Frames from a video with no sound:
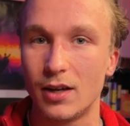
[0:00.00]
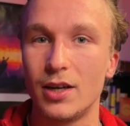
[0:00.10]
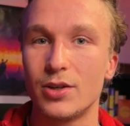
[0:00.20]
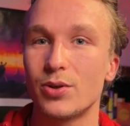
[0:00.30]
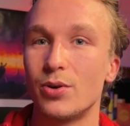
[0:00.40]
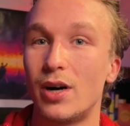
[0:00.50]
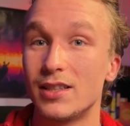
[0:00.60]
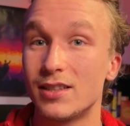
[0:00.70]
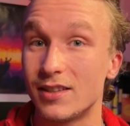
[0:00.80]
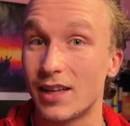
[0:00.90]
So
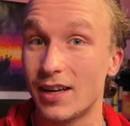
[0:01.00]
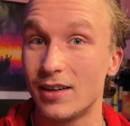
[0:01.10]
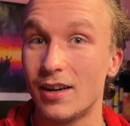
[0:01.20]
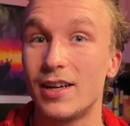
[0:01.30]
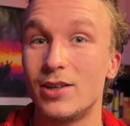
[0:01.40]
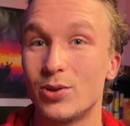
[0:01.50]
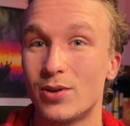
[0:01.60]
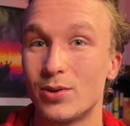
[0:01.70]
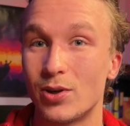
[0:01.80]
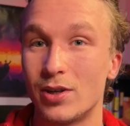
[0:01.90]
until then, enjoy the
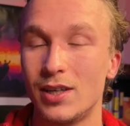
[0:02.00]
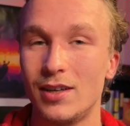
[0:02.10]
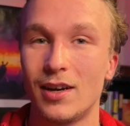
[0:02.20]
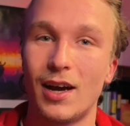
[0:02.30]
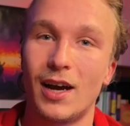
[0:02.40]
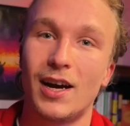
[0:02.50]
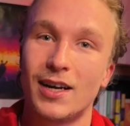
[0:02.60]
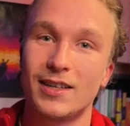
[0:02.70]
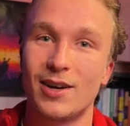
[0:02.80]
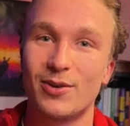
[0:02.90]
journey
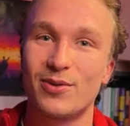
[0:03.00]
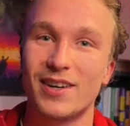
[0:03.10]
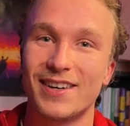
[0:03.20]
and have fun.